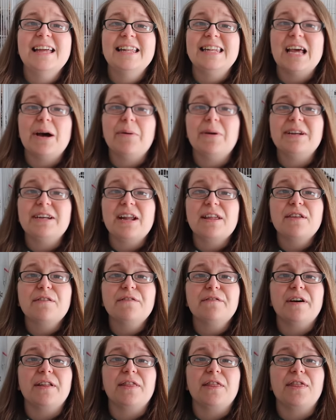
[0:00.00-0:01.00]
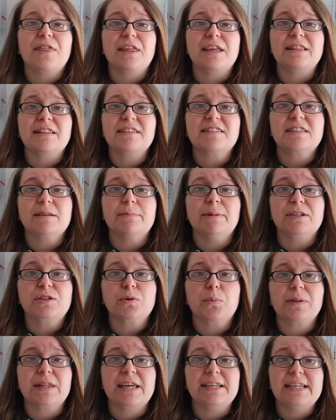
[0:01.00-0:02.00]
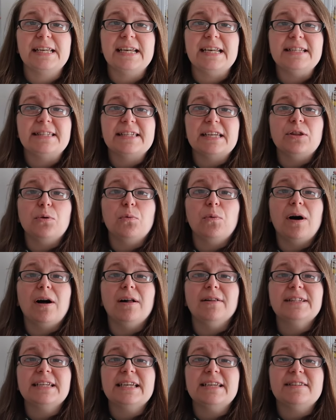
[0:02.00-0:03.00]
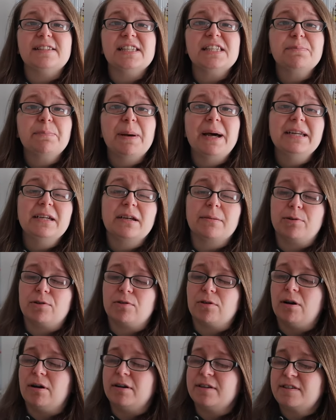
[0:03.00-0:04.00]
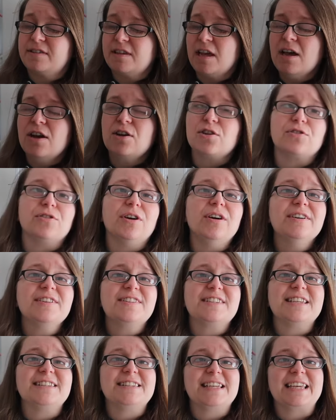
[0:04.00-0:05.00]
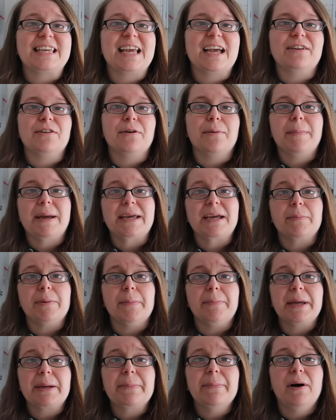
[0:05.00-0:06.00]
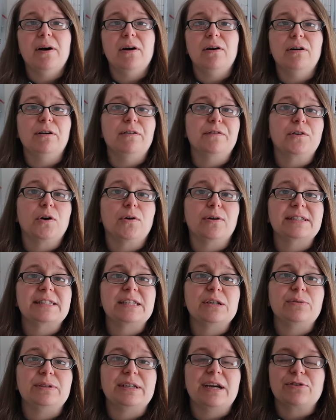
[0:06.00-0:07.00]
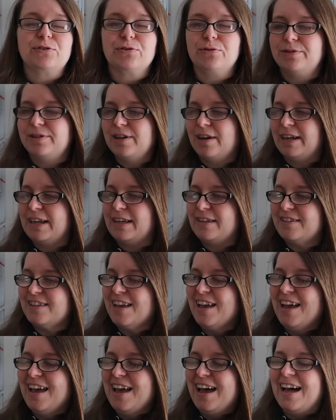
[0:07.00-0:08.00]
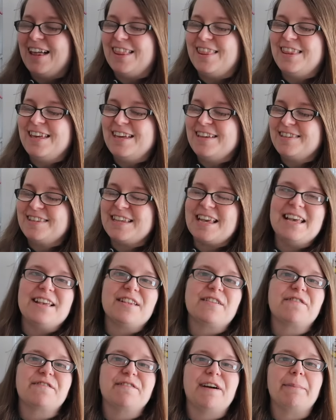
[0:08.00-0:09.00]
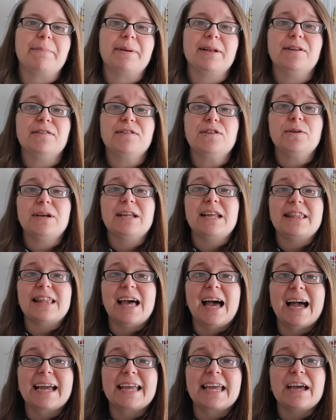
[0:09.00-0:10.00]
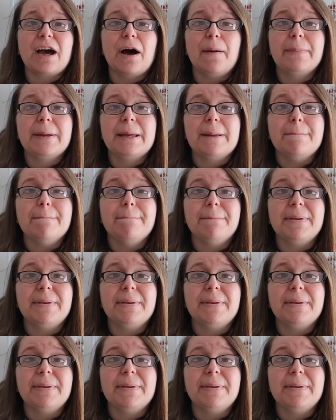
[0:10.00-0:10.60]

Now, another fun thing that's similar to what they'd eat in the wild is this pannikin grass. Grasses, again, make up a big part of cockatiel natural diets. And this is fabulous. You can either hang it up in